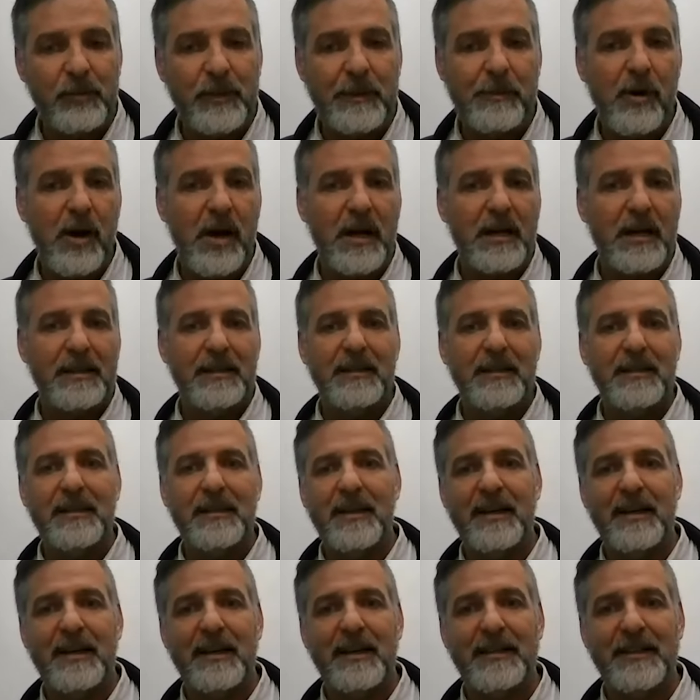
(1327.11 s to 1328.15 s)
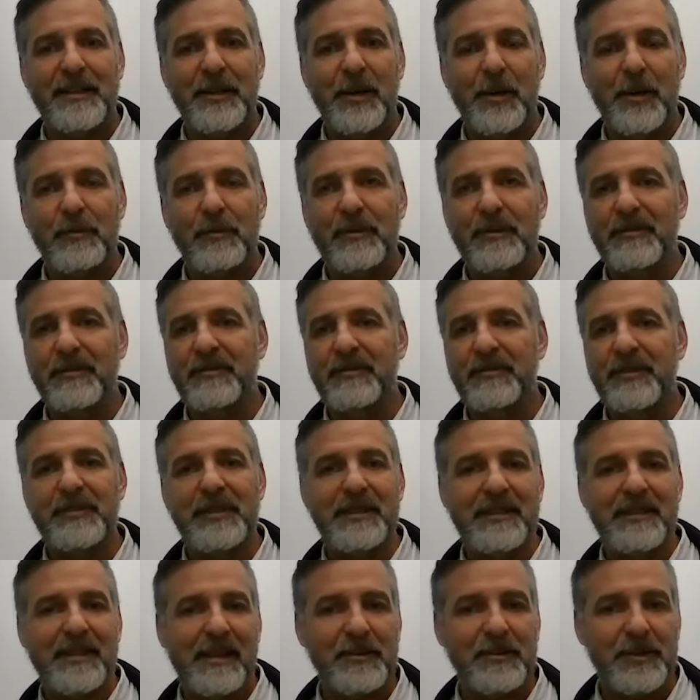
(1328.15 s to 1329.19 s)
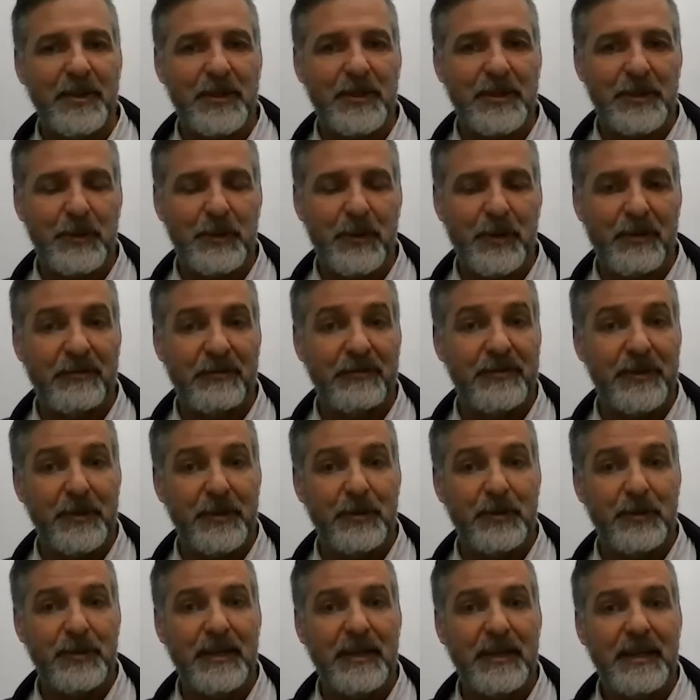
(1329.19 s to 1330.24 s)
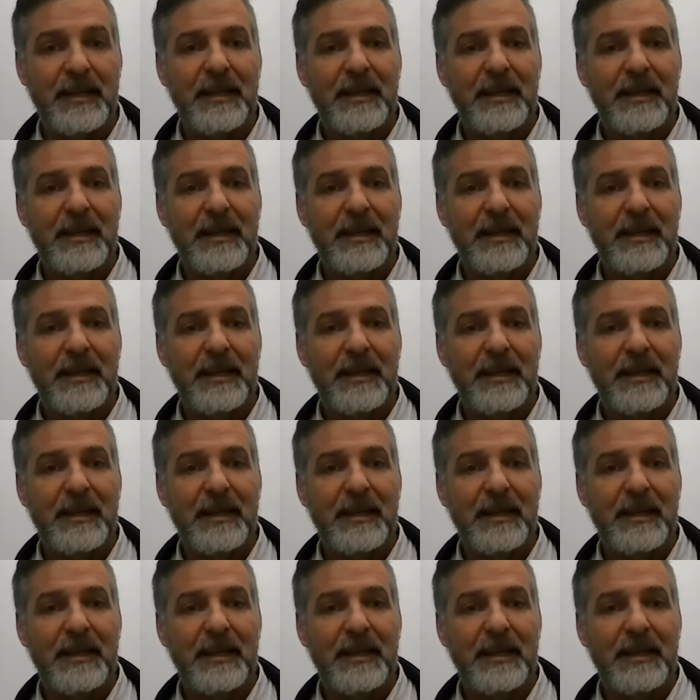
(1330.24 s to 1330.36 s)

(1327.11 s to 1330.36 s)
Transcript: We bought, $15,000 worth of food